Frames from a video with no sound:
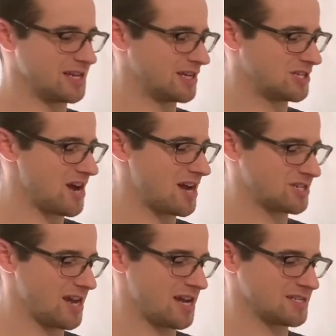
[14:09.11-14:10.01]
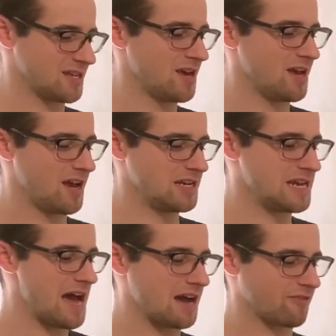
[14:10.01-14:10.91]
And Josh has a
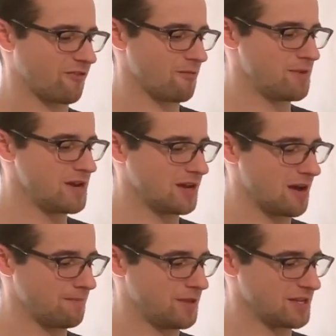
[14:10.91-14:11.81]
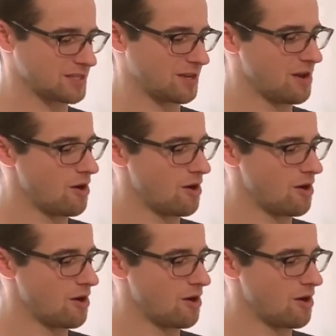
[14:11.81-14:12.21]
knack for beating up disc